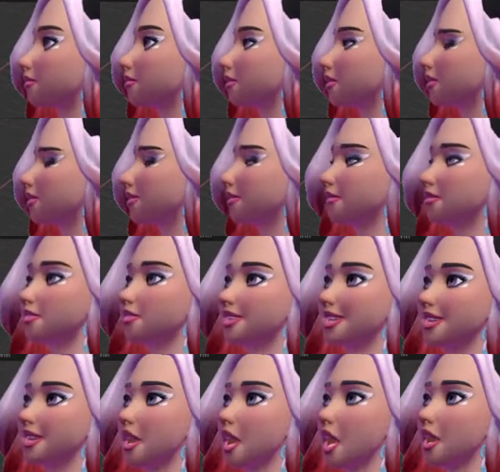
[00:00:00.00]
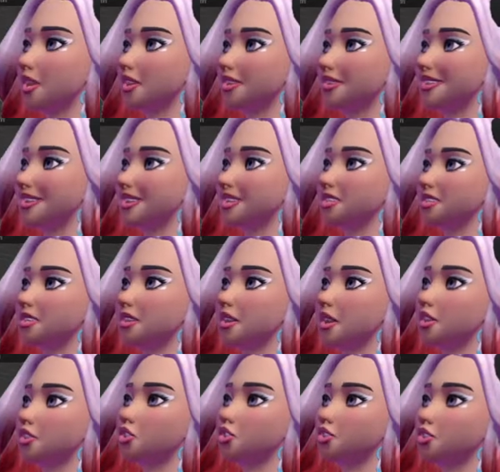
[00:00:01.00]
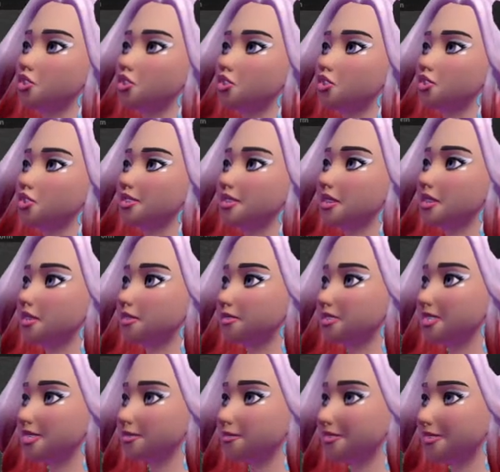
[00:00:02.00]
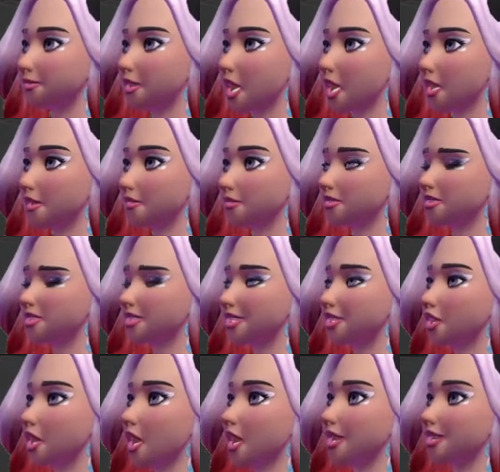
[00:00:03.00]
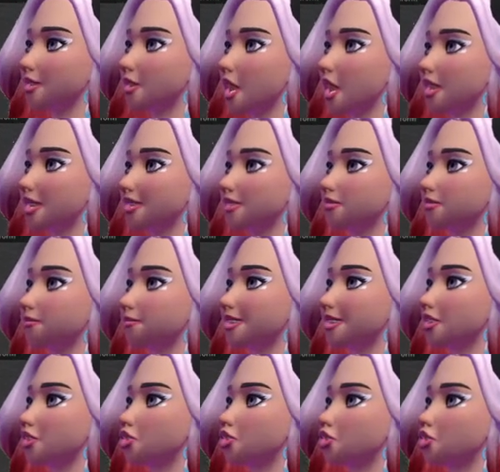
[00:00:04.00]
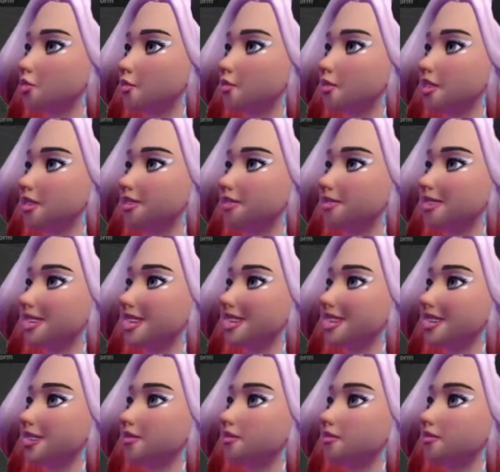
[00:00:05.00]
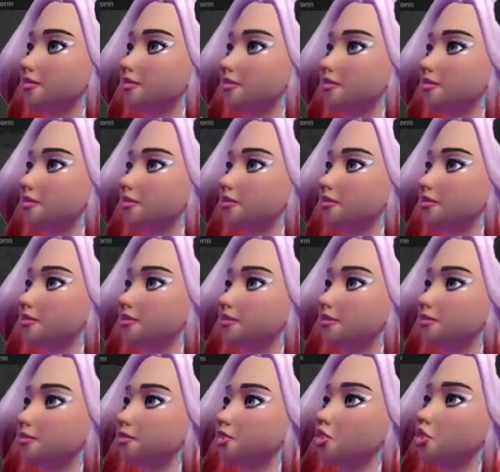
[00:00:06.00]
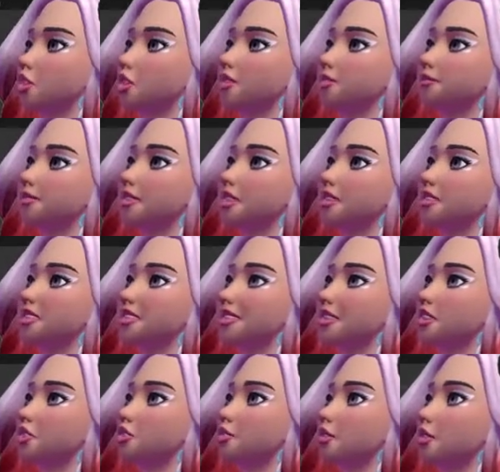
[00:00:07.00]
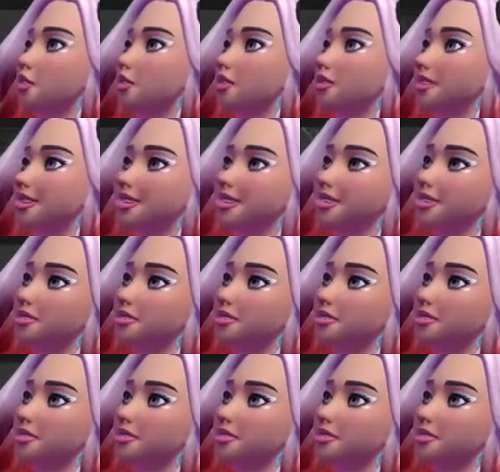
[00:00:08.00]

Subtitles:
Made that pretty triangulated, to be honest. Let's just tick that box. So triangulate makes sure that the solvent turns all of these